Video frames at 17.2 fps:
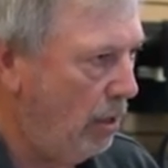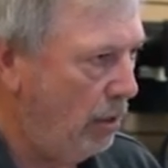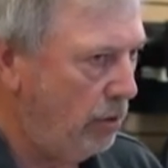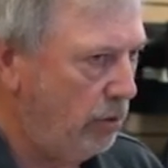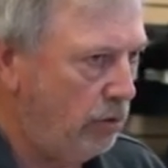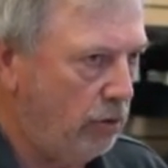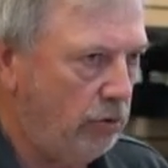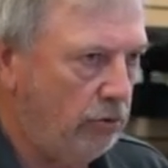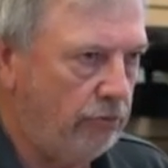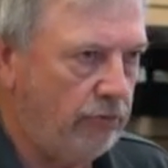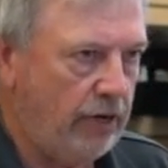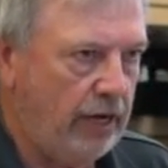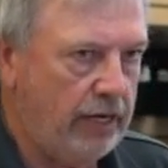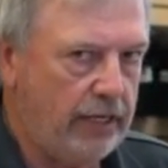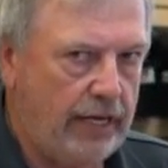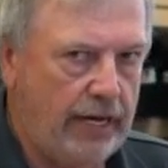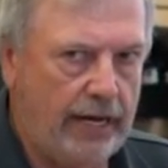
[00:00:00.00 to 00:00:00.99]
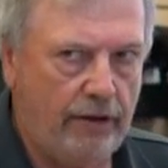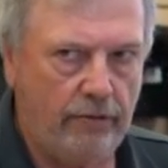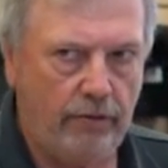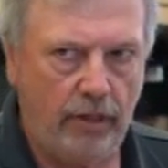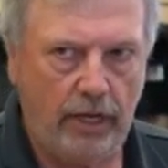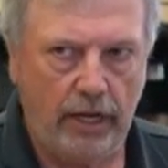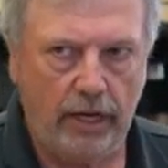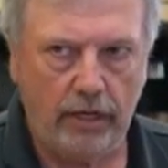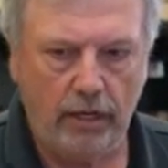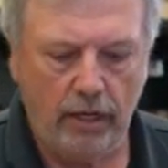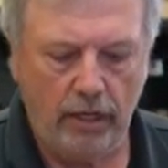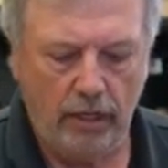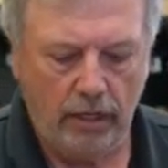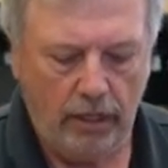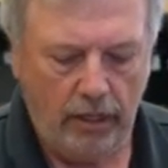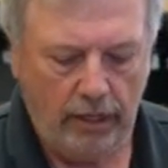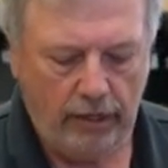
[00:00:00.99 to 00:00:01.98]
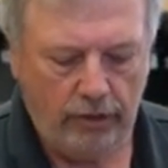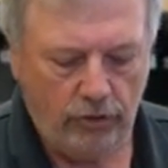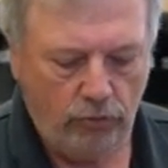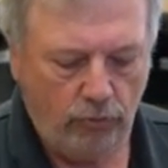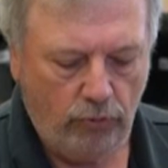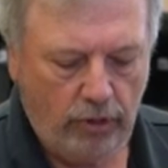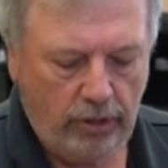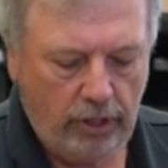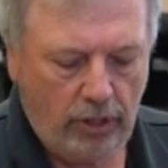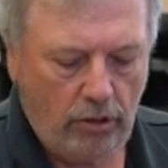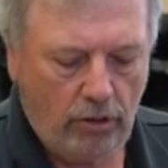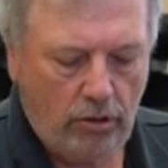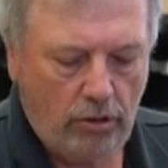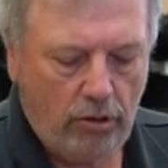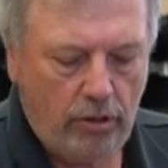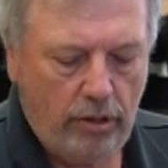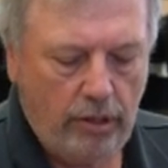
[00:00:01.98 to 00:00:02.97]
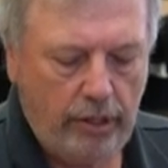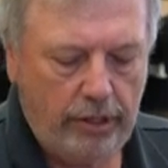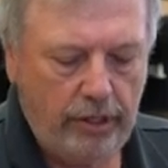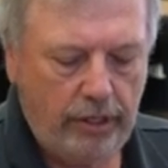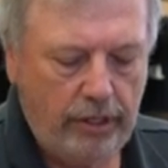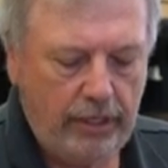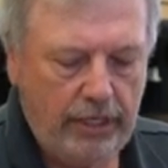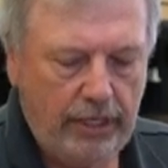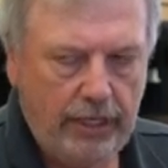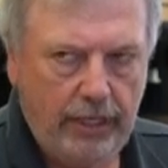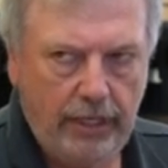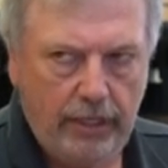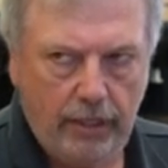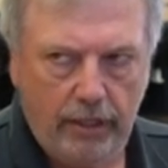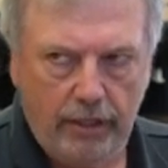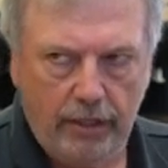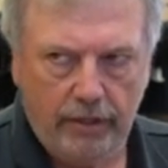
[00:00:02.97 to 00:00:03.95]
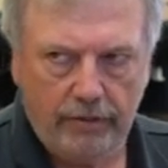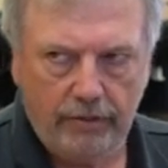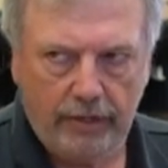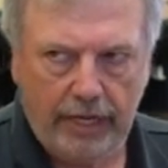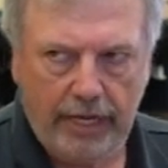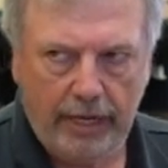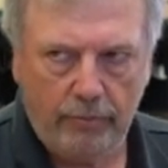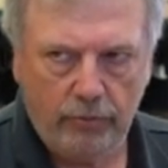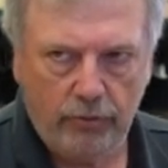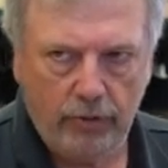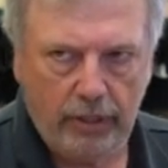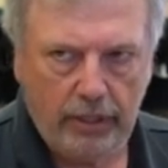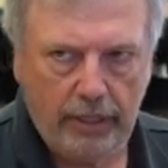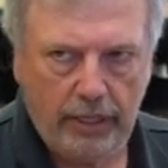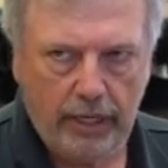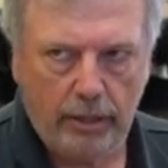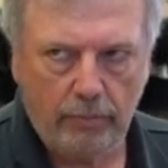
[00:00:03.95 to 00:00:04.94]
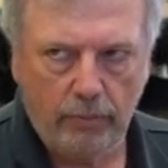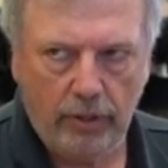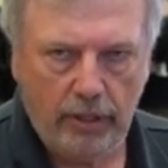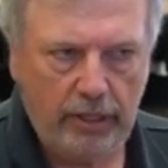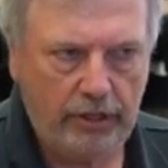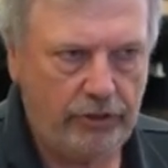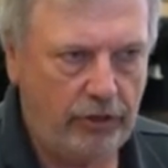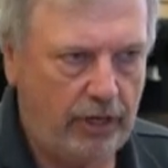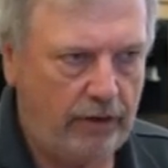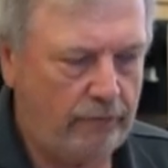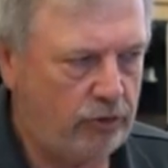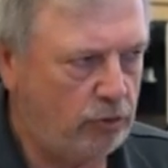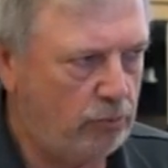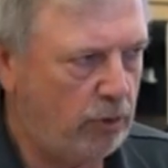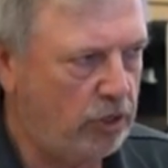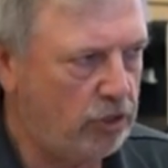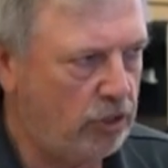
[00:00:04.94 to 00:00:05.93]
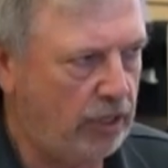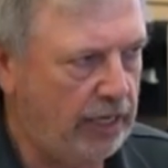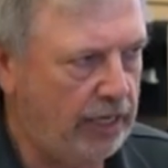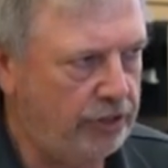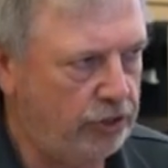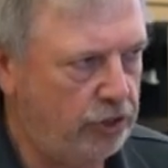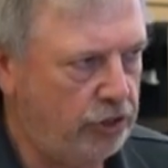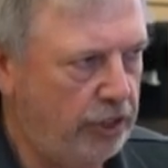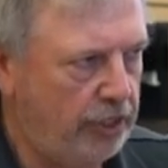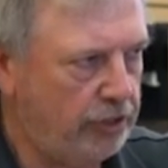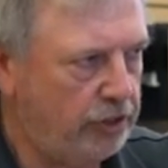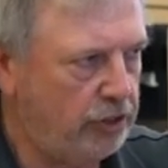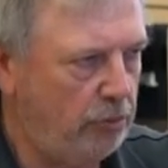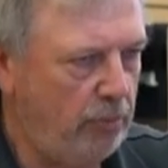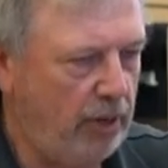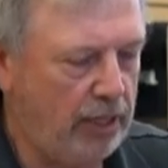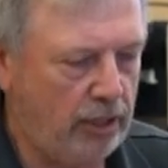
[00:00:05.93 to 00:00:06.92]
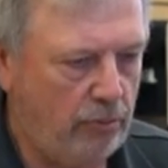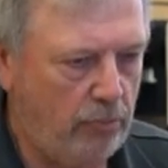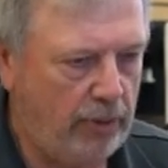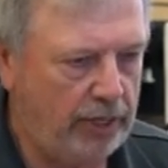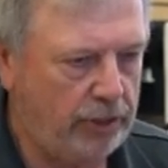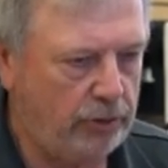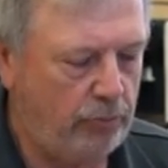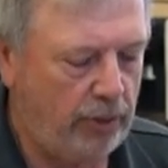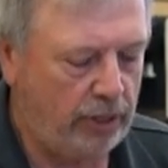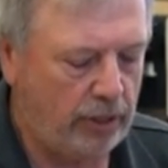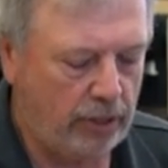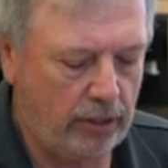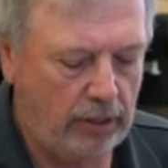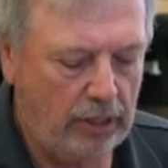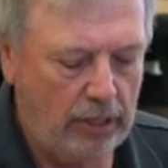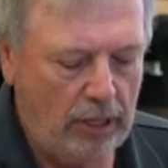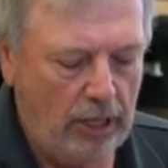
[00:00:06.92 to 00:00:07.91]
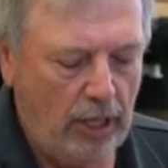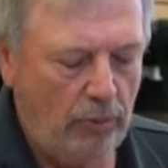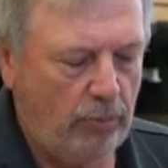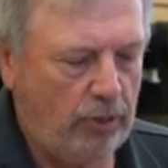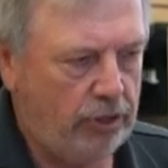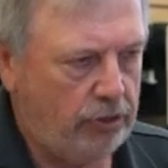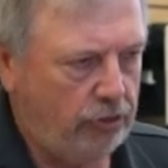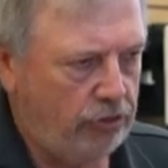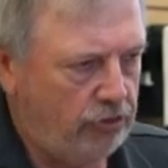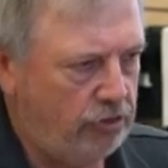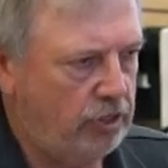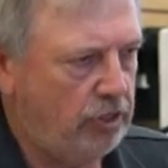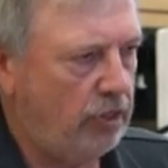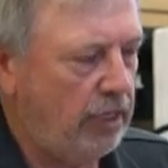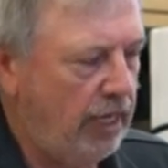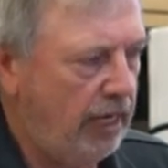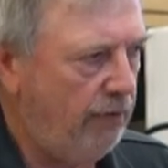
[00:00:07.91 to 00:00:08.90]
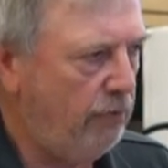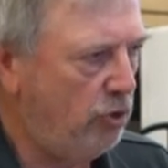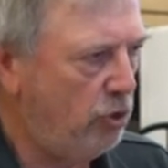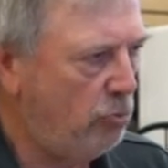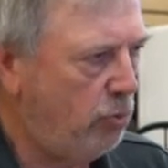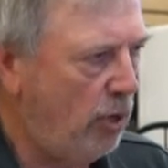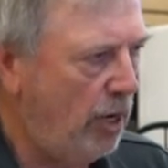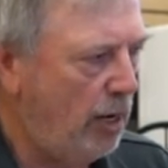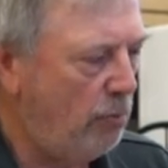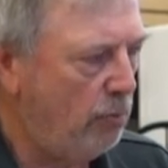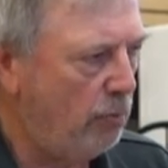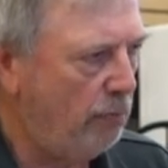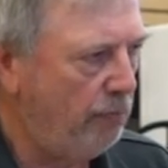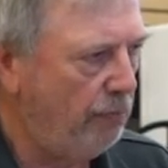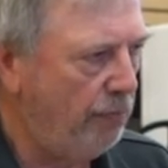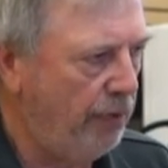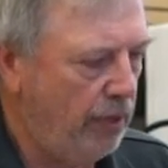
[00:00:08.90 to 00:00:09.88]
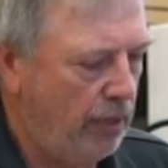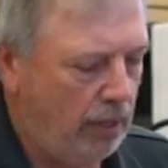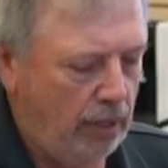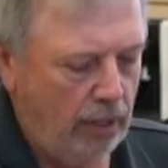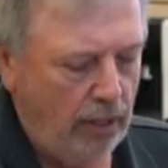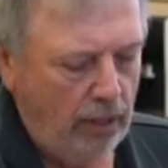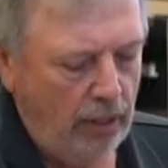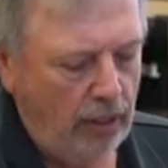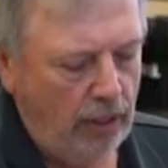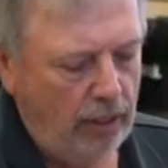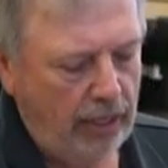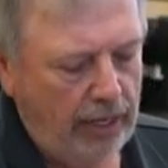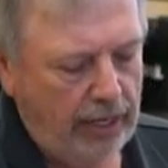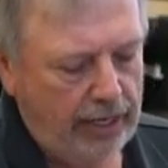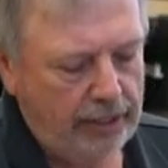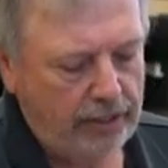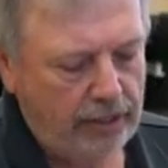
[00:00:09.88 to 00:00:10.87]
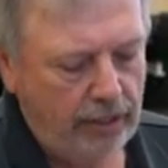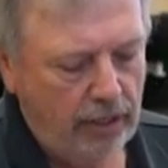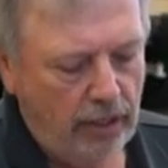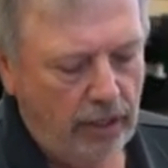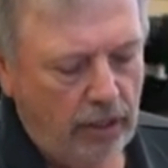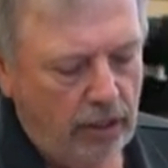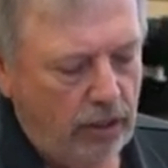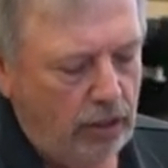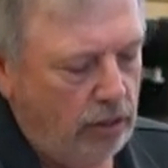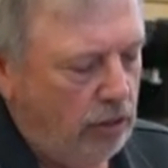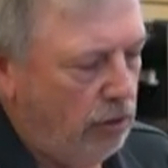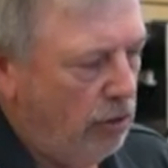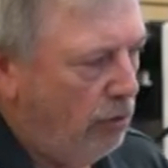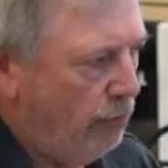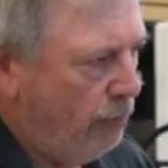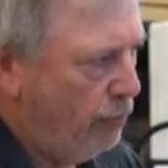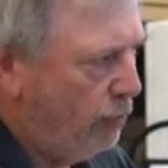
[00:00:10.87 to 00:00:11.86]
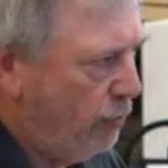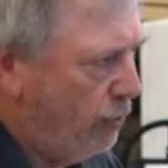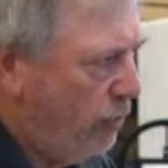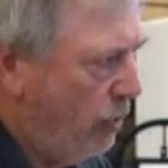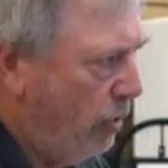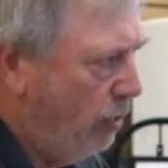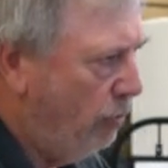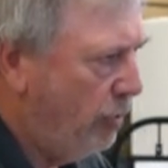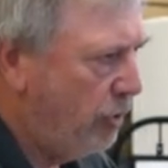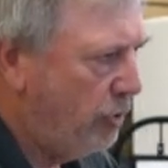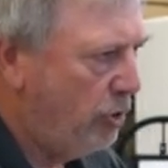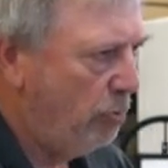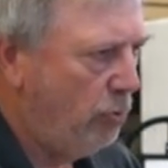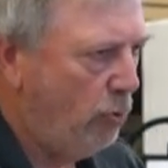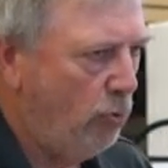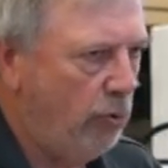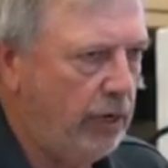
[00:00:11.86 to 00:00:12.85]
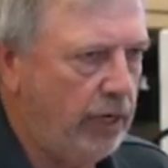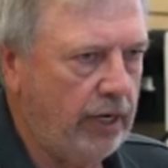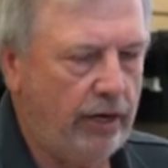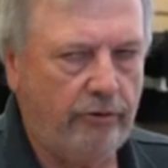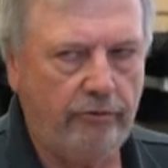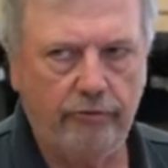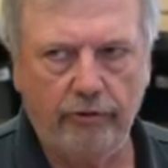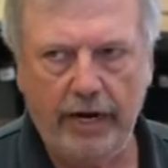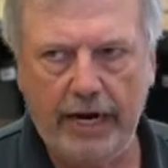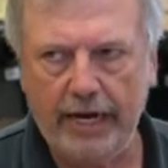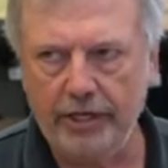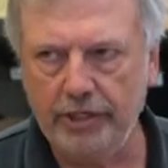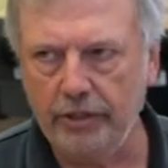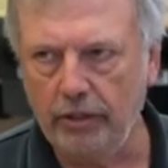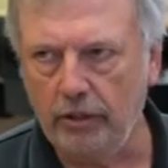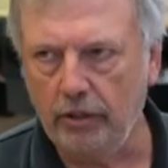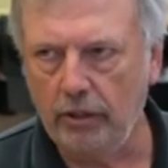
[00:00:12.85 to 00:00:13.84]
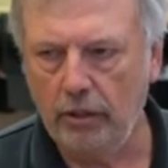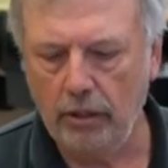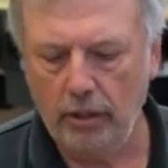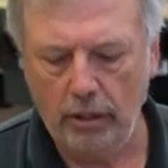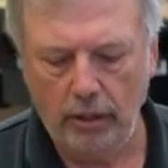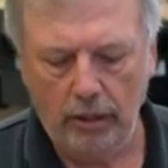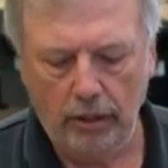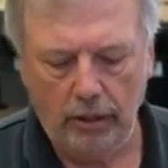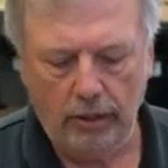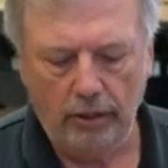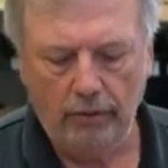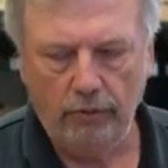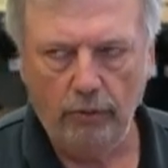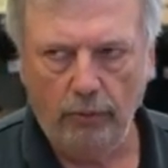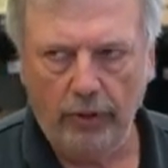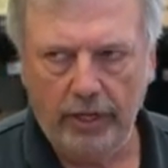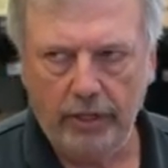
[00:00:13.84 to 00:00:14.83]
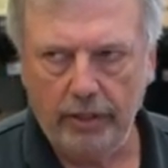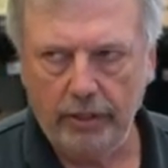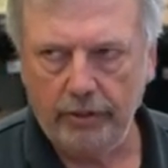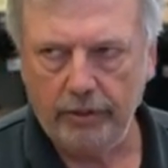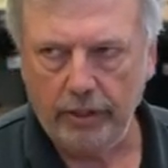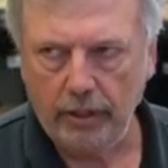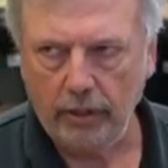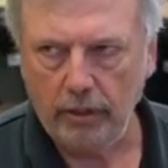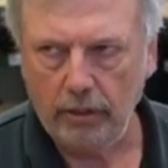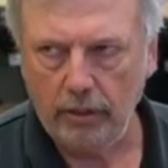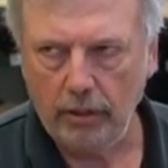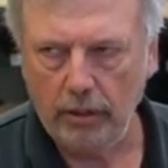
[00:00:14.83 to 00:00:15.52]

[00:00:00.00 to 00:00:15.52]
So you'll find out that it's hard to get this absolutely dead up unless you have specialized jigs to make the base bigger, but you still have this problem that you're only supporting a fraction of the weight of this thing.